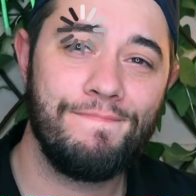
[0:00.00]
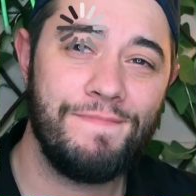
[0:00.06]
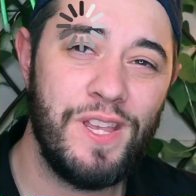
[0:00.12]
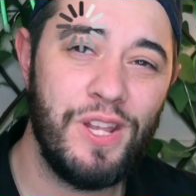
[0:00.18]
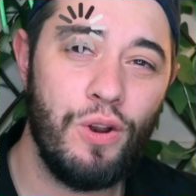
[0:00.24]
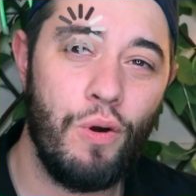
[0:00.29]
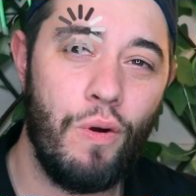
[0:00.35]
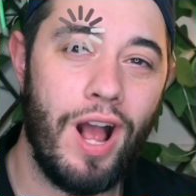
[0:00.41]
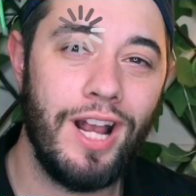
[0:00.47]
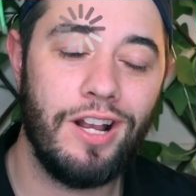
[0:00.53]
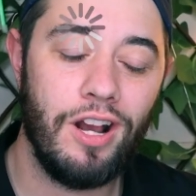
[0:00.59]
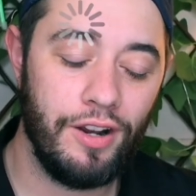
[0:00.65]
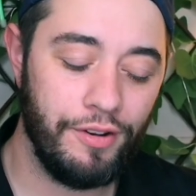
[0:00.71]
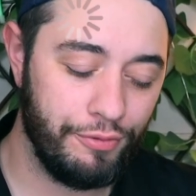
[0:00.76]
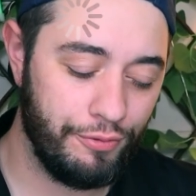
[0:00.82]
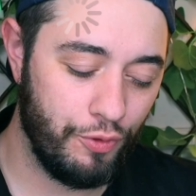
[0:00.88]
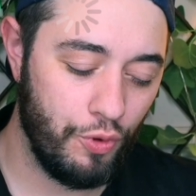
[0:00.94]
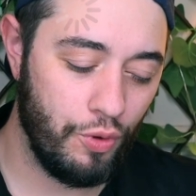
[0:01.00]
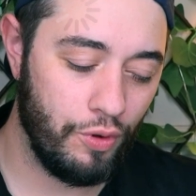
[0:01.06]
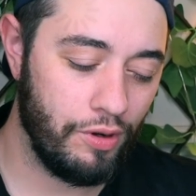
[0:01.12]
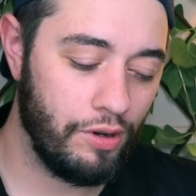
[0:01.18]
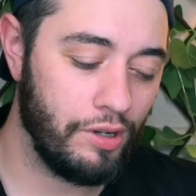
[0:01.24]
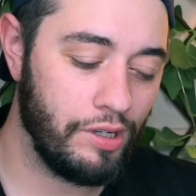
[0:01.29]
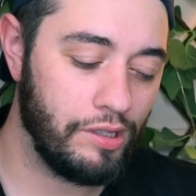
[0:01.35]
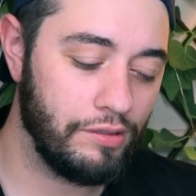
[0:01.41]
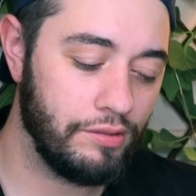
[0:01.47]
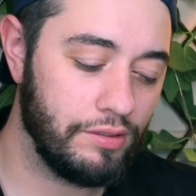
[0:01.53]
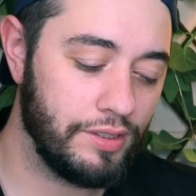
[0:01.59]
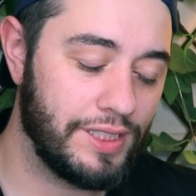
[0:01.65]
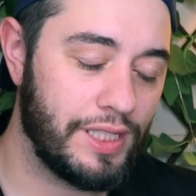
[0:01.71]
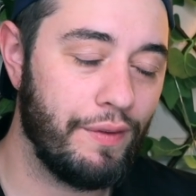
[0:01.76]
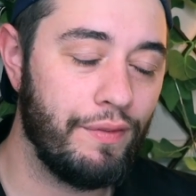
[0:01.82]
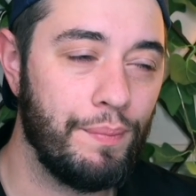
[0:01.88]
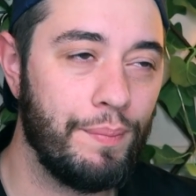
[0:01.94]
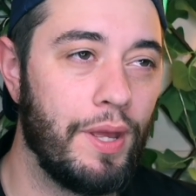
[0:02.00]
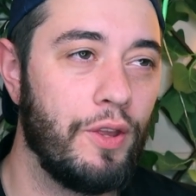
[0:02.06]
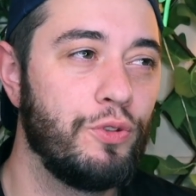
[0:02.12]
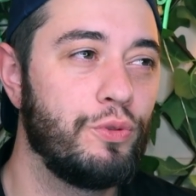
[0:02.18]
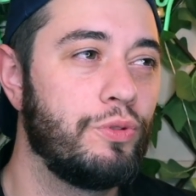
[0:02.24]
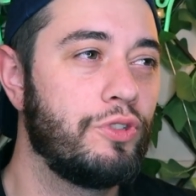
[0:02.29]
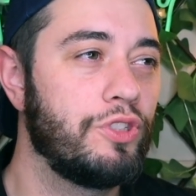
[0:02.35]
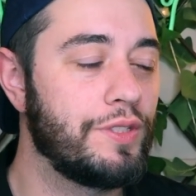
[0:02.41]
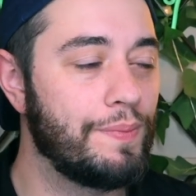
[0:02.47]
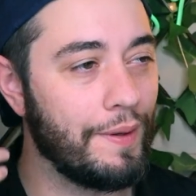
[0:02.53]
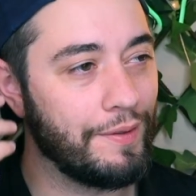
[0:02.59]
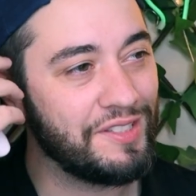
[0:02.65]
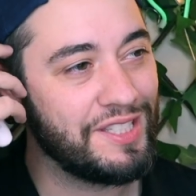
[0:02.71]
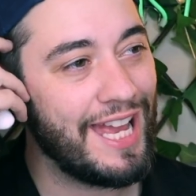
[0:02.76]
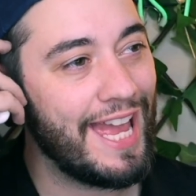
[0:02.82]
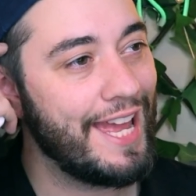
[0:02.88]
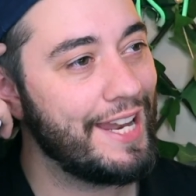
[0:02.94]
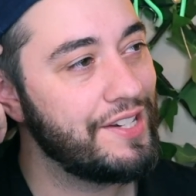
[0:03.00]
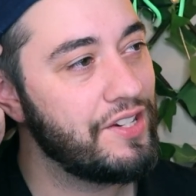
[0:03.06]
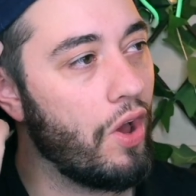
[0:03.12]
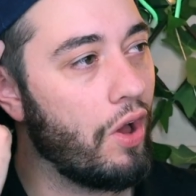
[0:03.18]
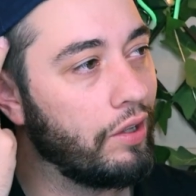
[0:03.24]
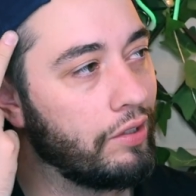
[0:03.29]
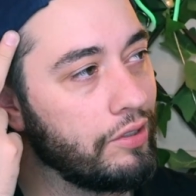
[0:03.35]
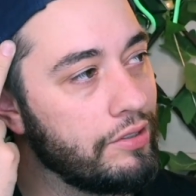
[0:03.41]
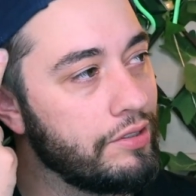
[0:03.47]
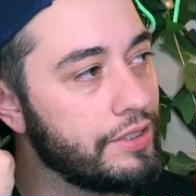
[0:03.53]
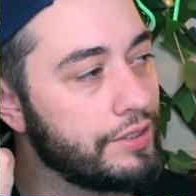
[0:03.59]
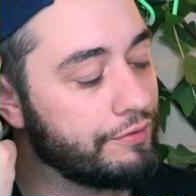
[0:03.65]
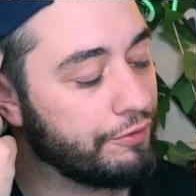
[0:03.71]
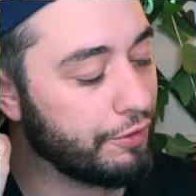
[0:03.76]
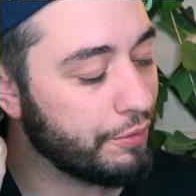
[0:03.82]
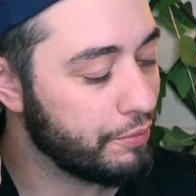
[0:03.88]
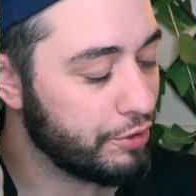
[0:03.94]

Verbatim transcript: you know, I got it for seven pounds, which is about $10 per